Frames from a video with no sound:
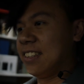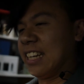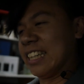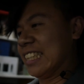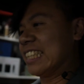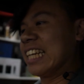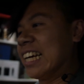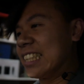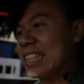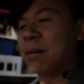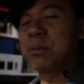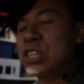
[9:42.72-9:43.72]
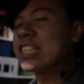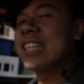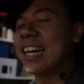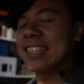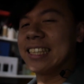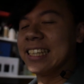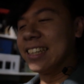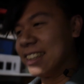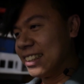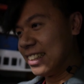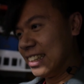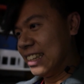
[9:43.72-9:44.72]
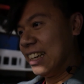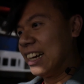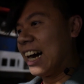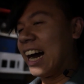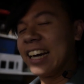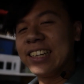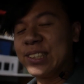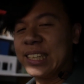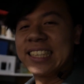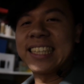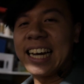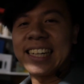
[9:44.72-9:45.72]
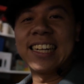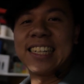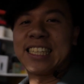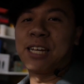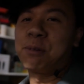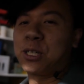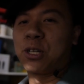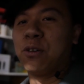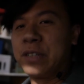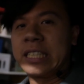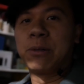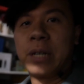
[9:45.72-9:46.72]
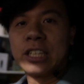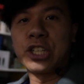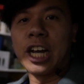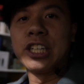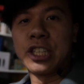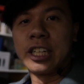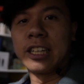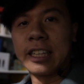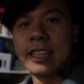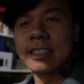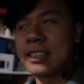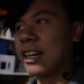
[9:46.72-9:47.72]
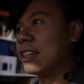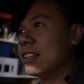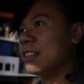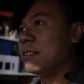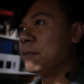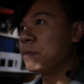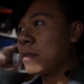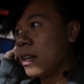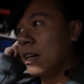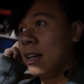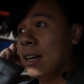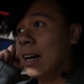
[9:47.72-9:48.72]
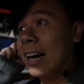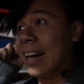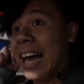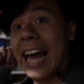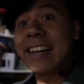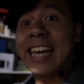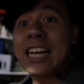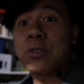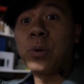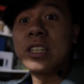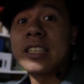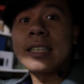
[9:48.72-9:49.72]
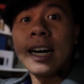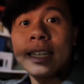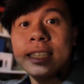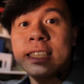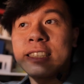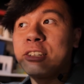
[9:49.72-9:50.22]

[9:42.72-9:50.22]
It starts up just nicely. Idle's exactly the same because obviously we didn't change anything, so. In case one starts.